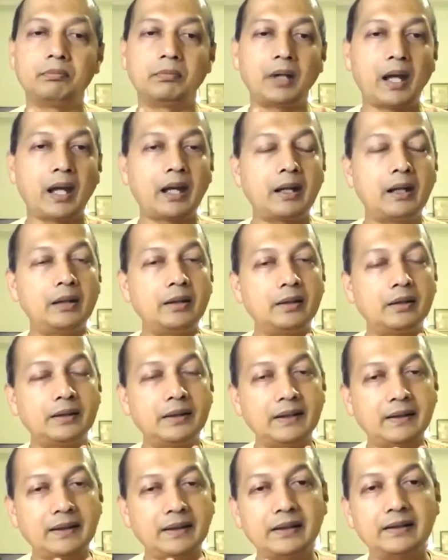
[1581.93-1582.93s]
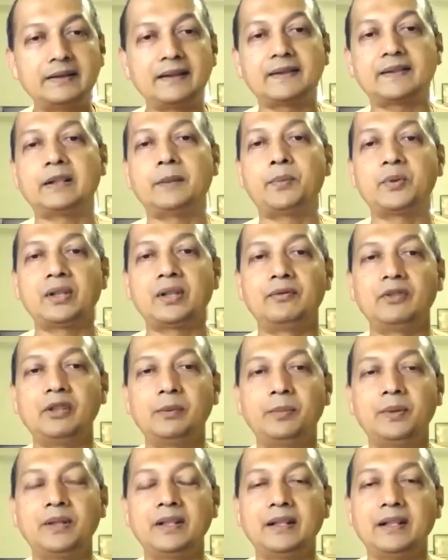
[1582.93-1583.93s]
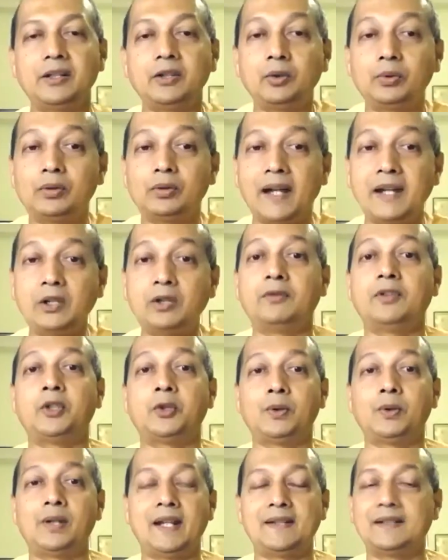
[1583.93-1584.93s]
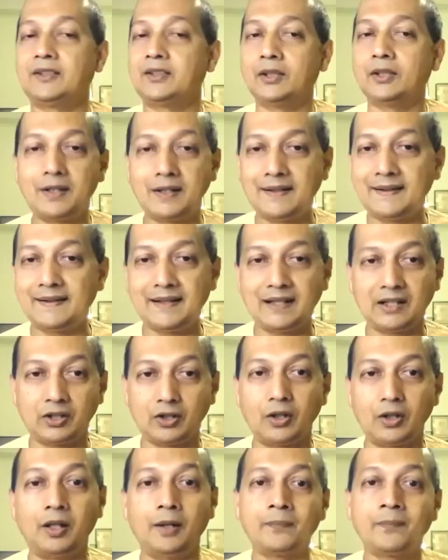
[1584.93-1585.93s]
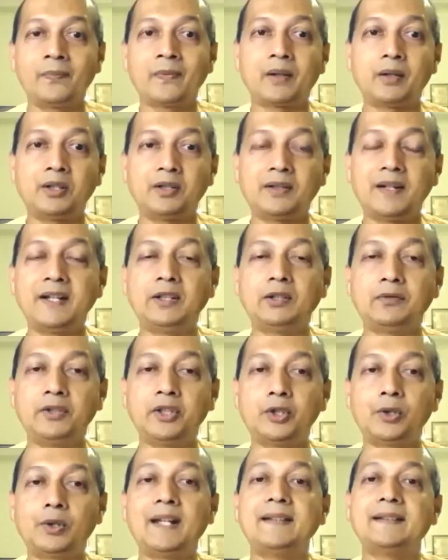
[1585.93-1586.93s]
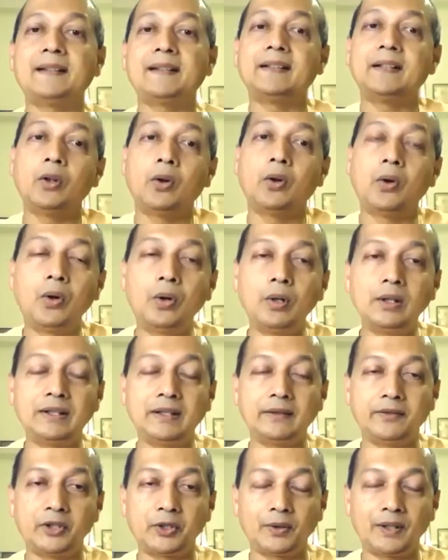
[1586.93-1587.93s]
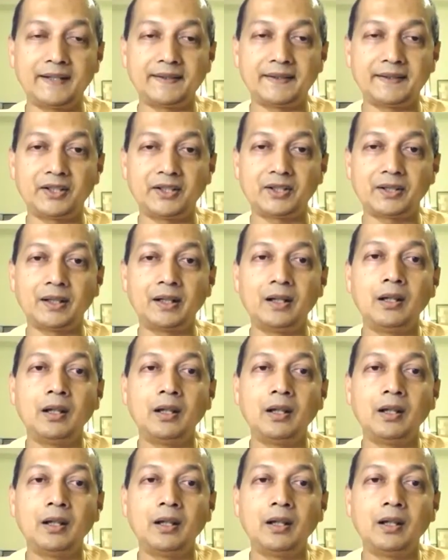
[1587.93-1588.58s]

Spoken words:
and detailed description will be there. You try to visualize. It's not easy at all. You try to visualize and then hold the visualization.